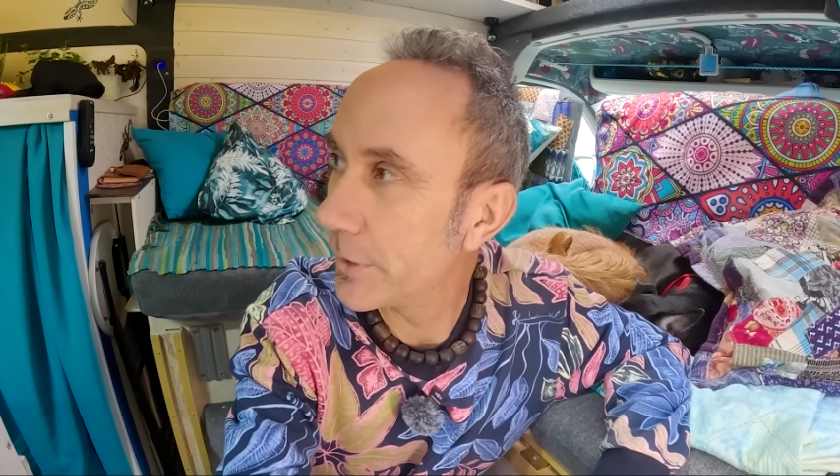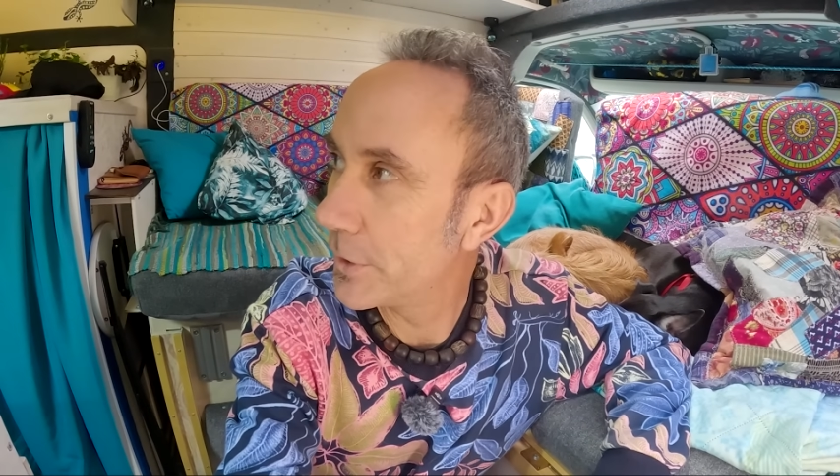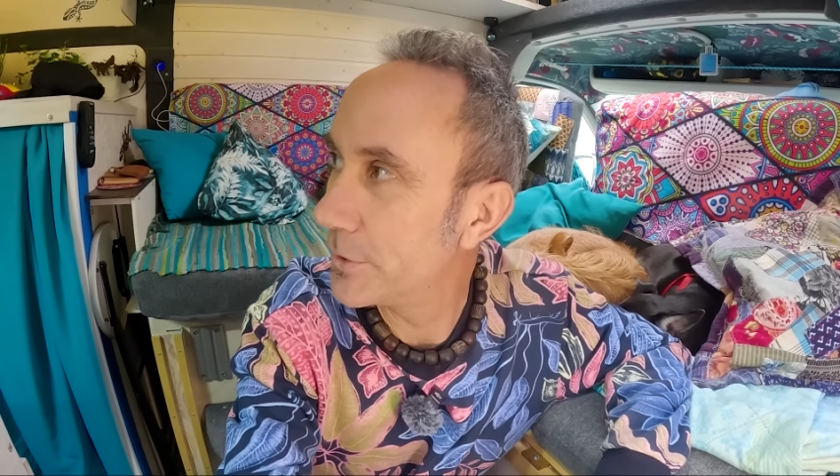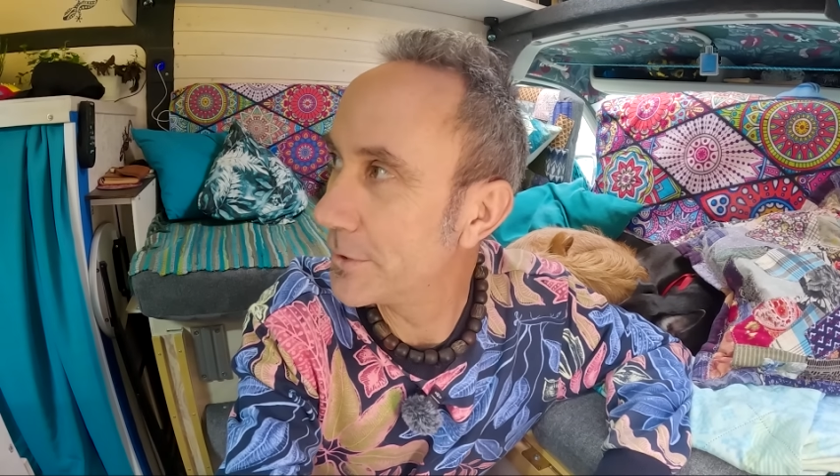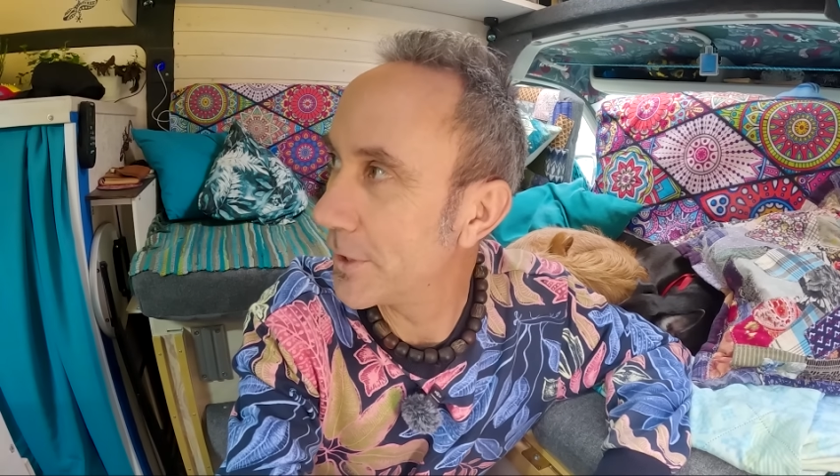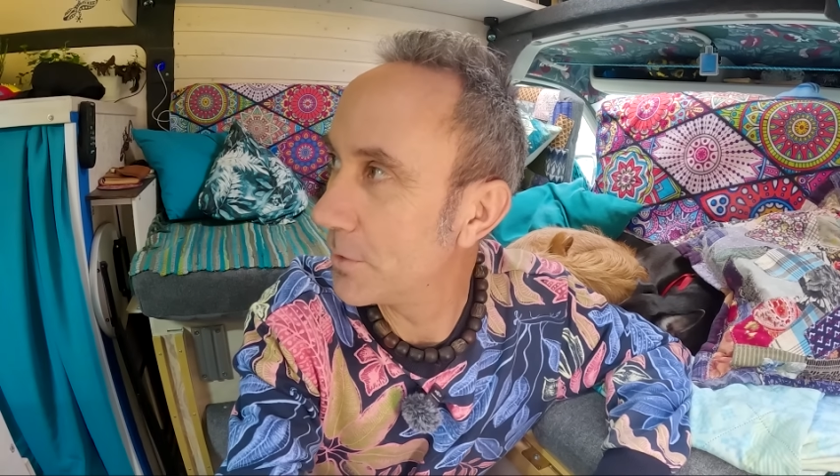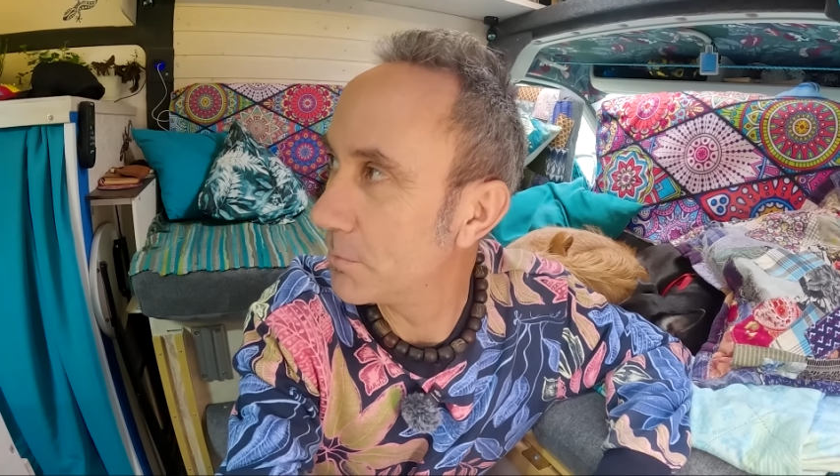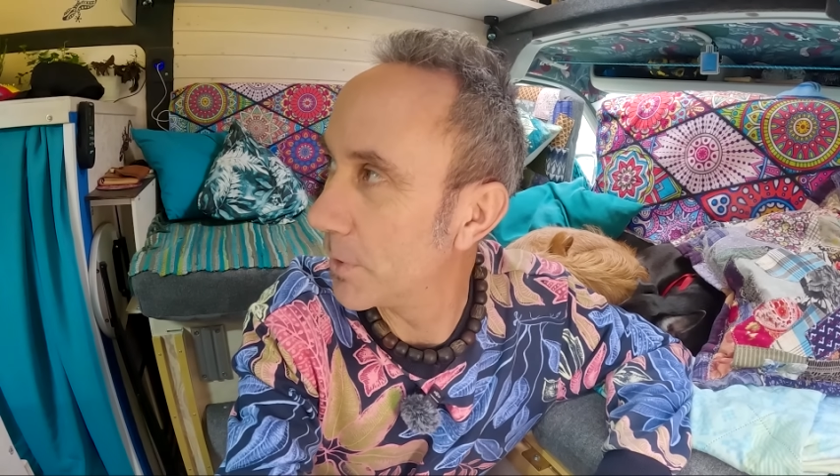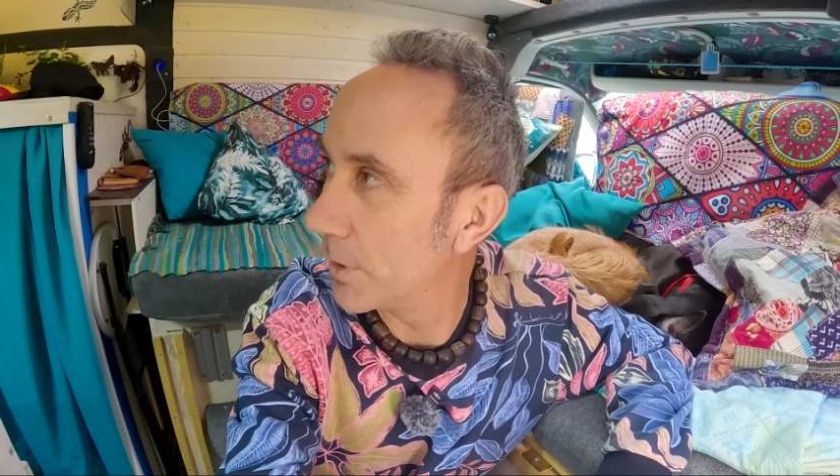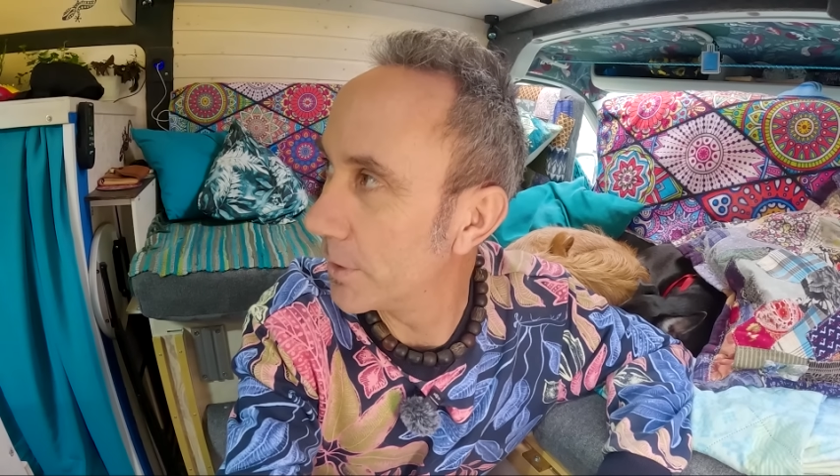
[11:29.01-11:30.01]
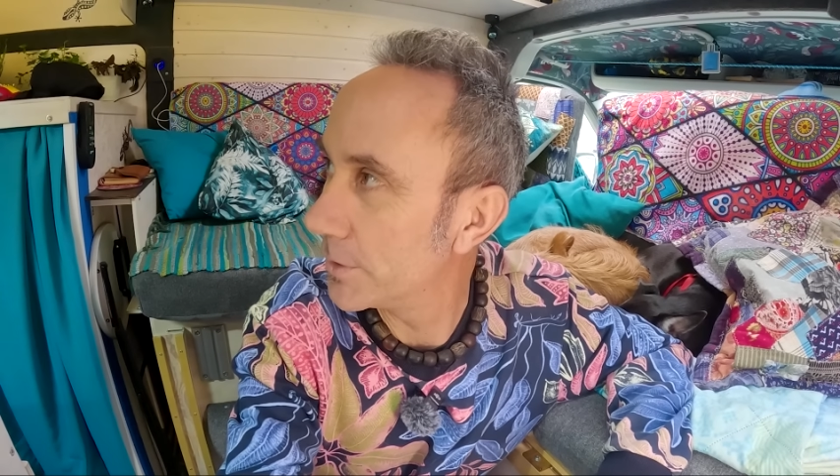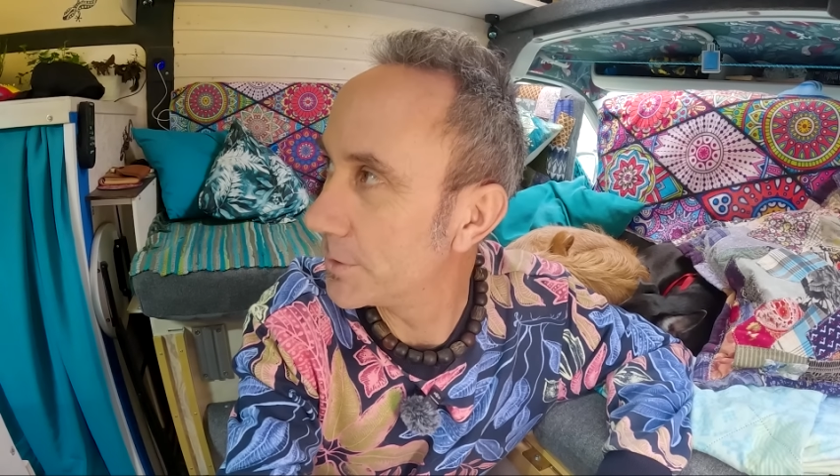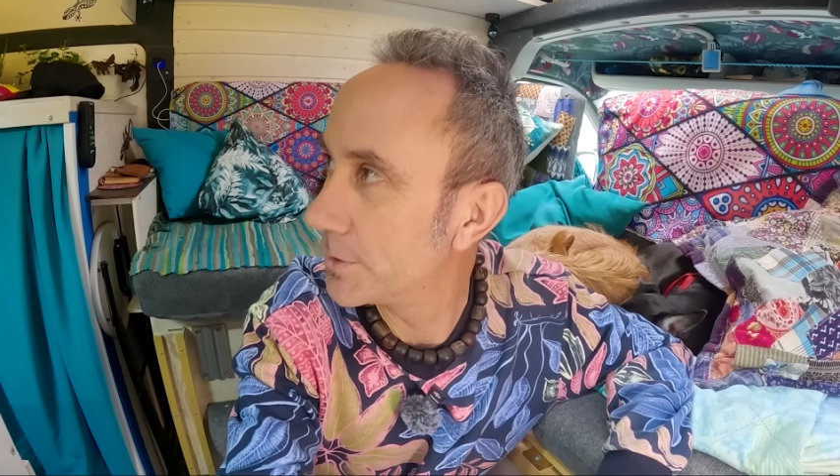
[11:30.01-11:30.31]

Thank you so much.